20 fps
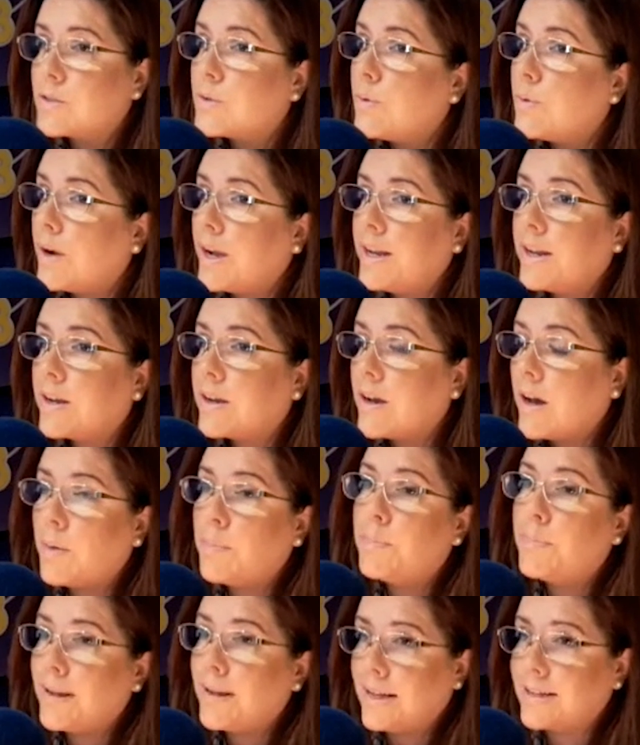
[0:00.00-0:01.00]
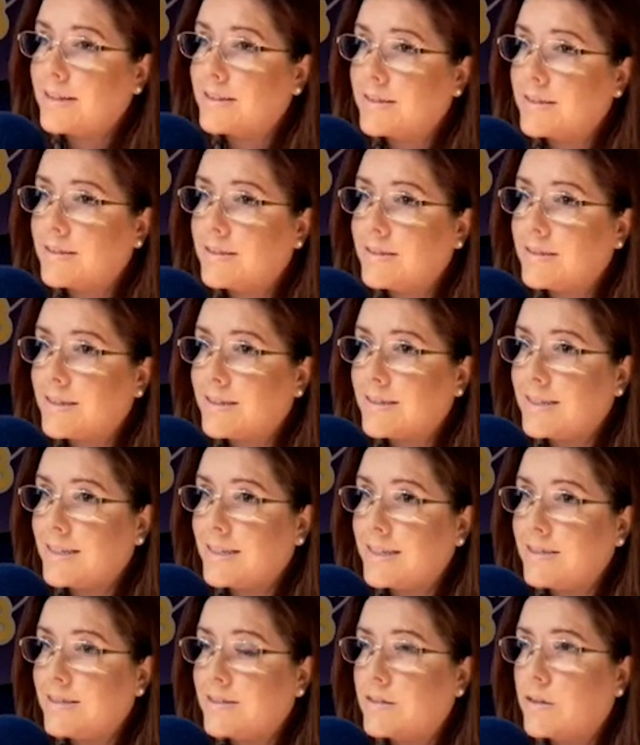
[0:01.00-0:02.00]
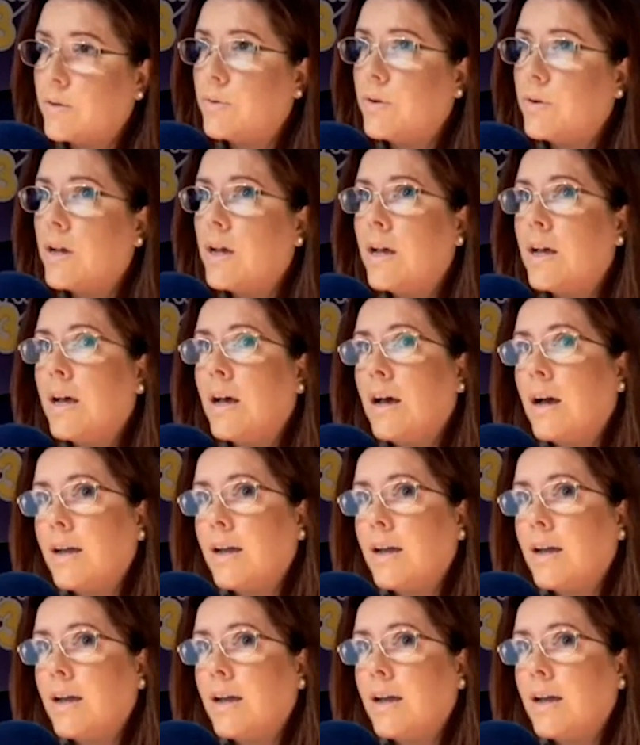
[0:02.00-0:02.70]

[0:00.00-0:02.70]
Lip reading: and it's quite a complex disease. So